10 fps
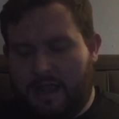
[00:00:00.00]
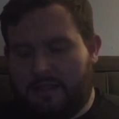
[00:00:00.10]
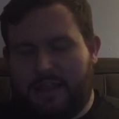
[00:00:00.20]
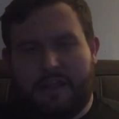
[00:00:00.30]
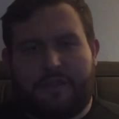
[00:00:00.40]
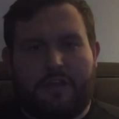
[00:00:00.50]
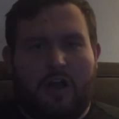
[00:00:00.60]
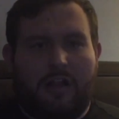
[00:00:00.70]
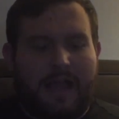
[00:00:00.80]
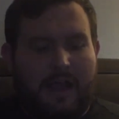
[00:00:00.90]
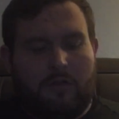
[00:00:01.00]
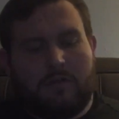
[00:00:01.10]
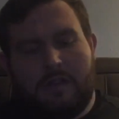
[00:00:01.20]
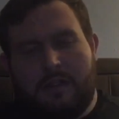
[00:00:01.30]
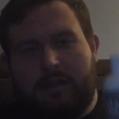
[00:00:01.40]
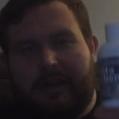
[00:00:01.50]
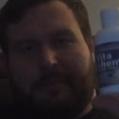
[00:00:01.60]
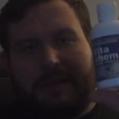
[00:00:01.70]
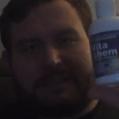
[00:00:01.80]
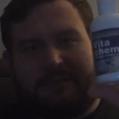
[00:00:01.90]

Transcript: I let it thaw out, and I mix